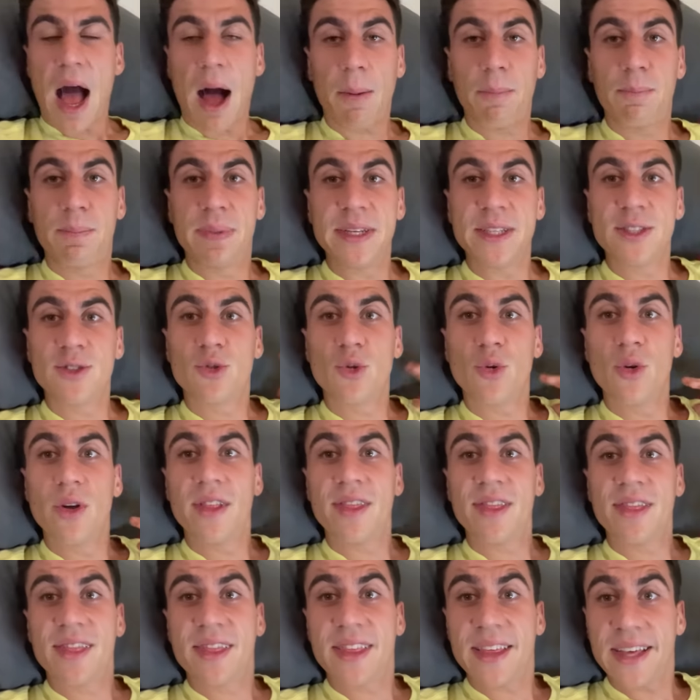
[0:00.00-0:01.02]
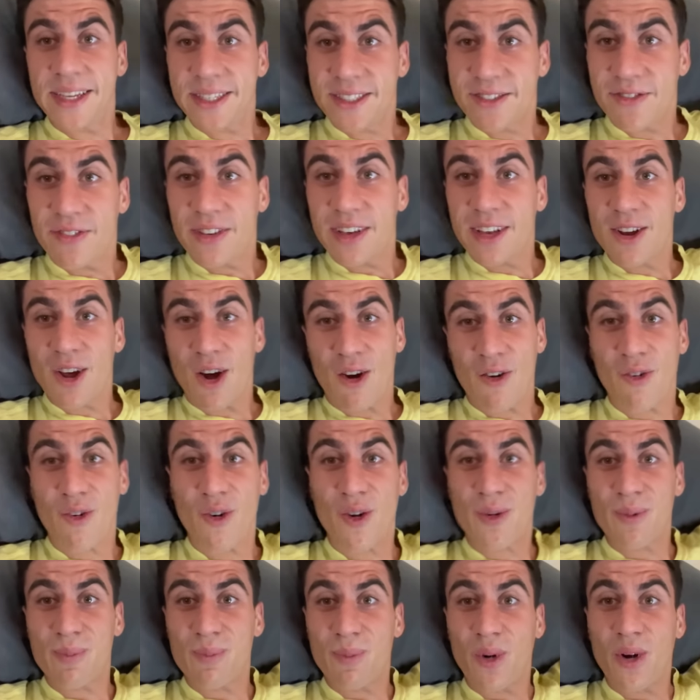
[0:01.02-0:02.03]
I've been doing this video
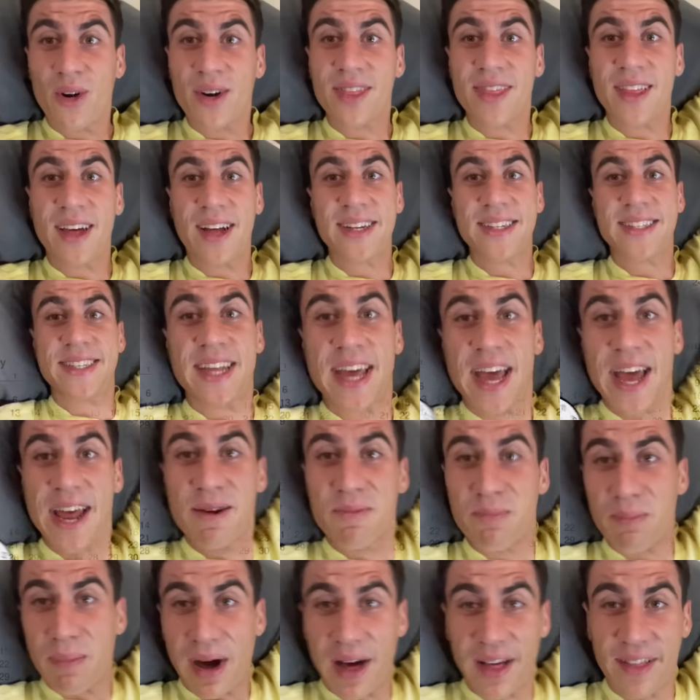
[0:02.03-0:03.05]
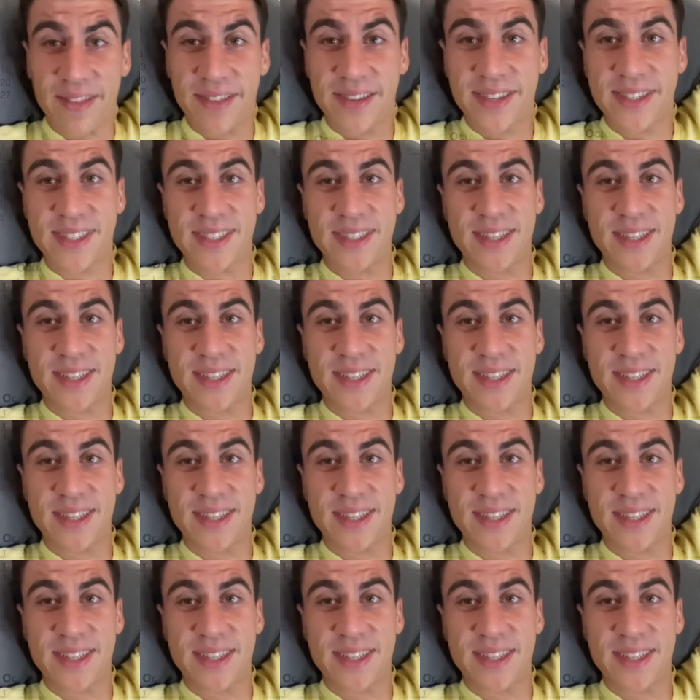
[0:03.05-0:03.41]
for more than 10 months